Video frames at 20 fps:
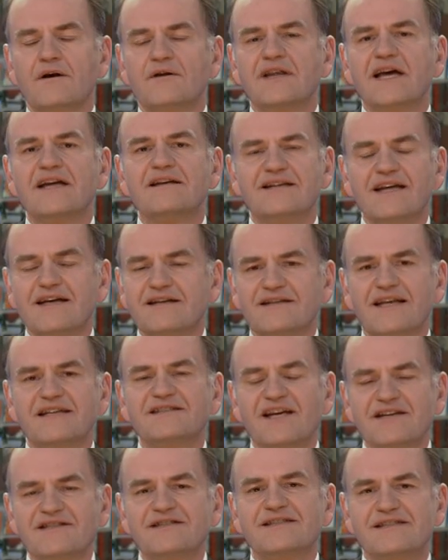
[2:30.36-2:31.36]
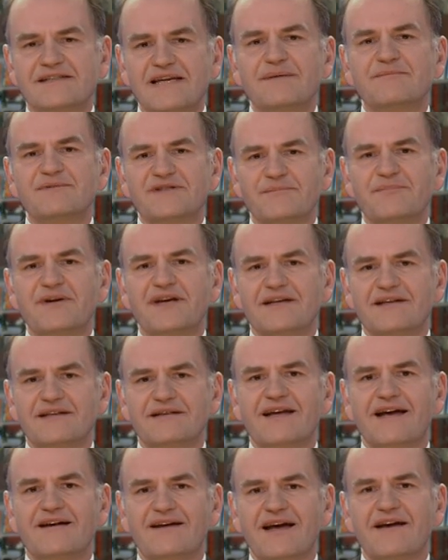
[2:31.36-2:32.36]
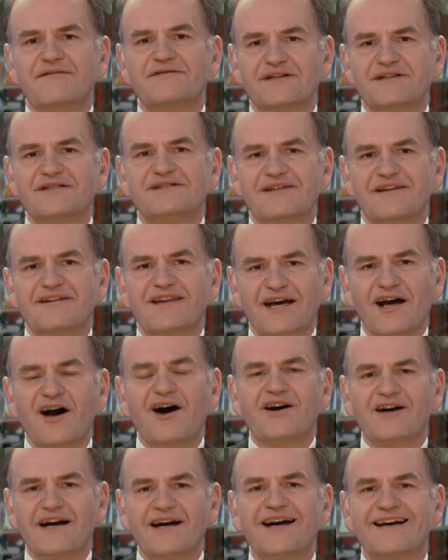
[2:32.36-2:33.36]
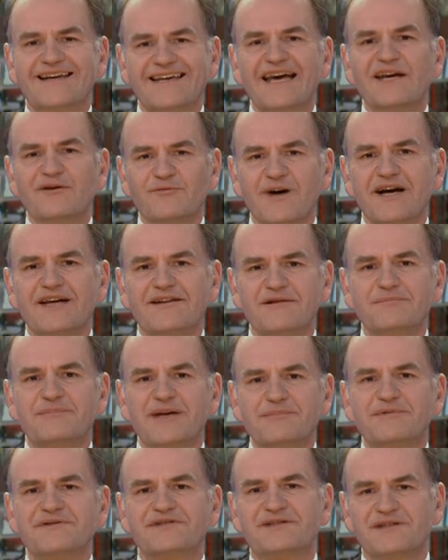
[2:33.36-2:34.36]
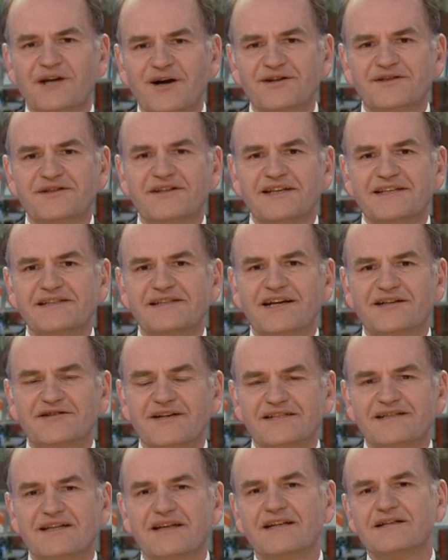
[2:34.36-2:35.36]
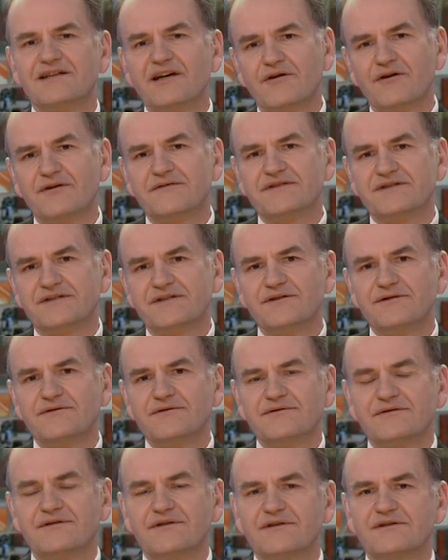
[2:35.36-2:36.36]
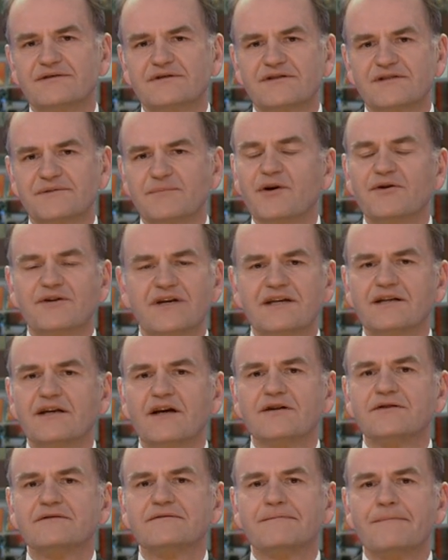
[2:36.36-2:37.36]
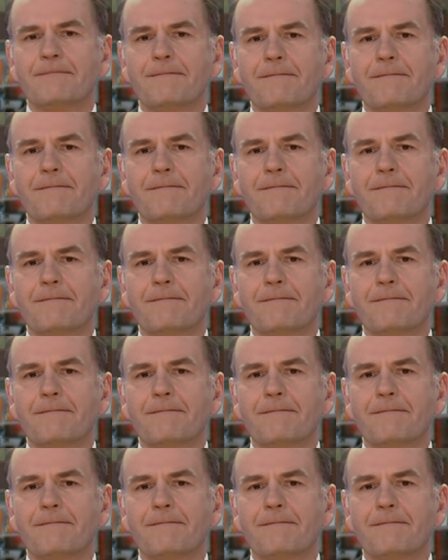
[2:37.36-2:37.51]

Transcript: There doesn't seem to be evidence that they are a gateway, that people start on e-cigarettes and then go over to smoking, no.